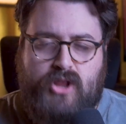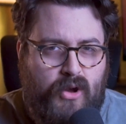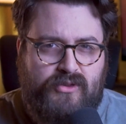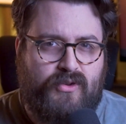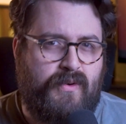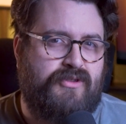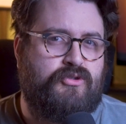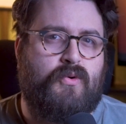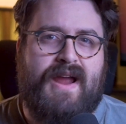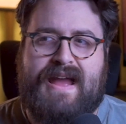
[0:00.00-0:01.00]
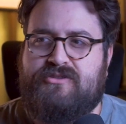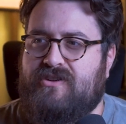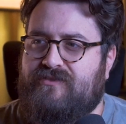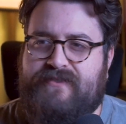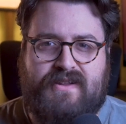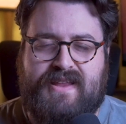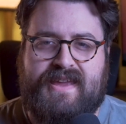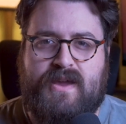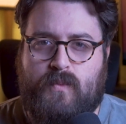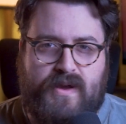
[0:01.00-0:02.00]
Long story short, I just felt
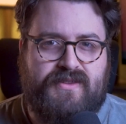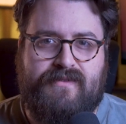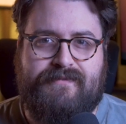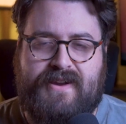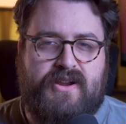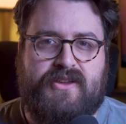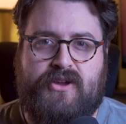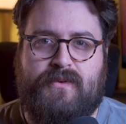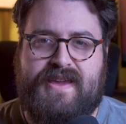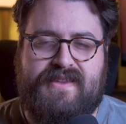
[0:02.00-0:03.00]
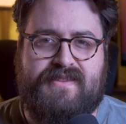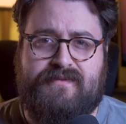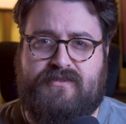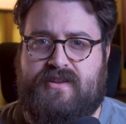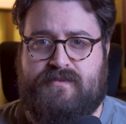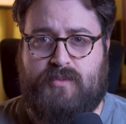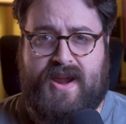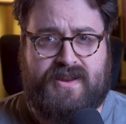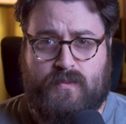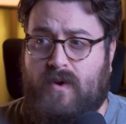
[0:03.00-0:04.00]
like it wasn't very cohesive. Does
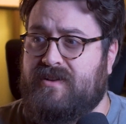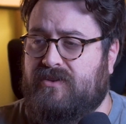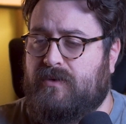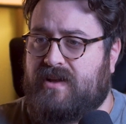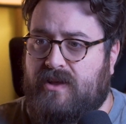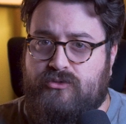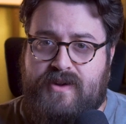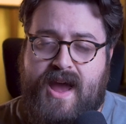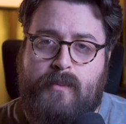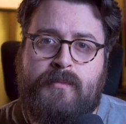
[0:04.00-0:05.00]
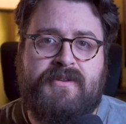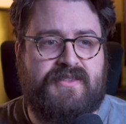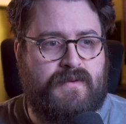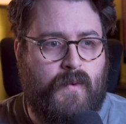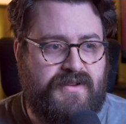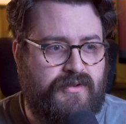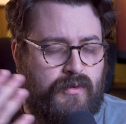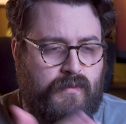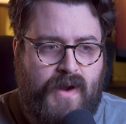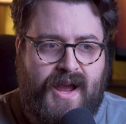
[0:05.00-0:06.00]
Brandon want to do a country album? Does he want to
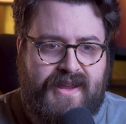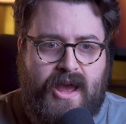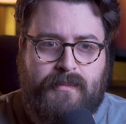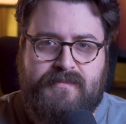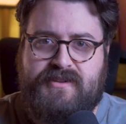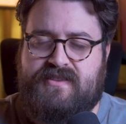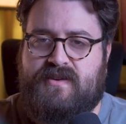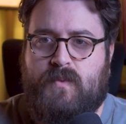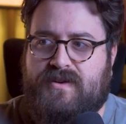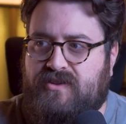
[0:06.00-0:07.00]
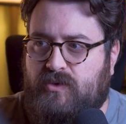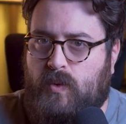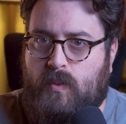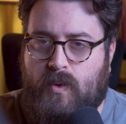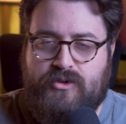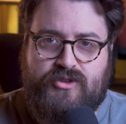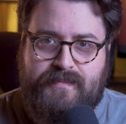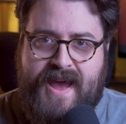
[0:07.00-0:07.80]
do a rock album? Does he want to do a worship